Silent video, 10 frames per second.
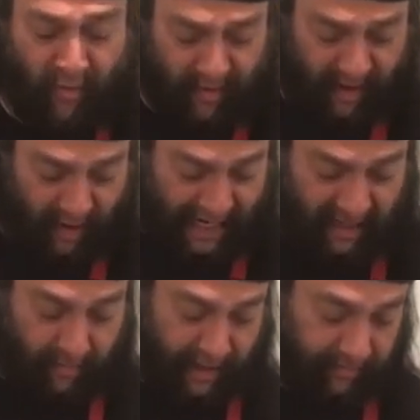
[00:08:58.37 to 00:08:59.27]
from the
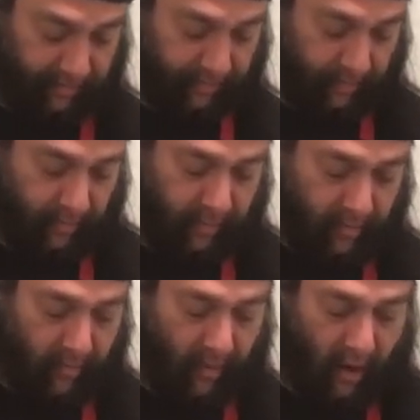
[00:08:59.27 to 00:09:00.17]
recipe.
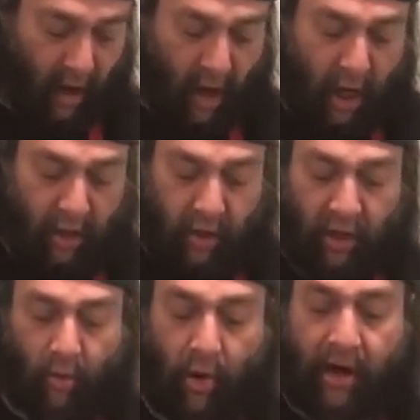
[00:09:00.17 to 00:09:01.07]
So
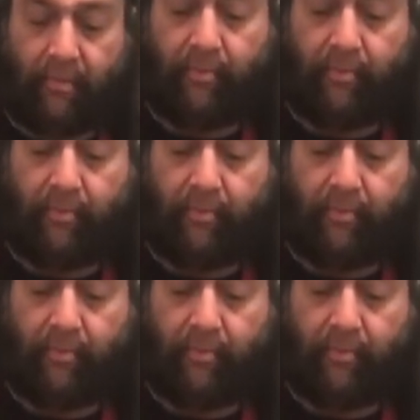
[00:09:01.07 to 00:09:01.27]
you want to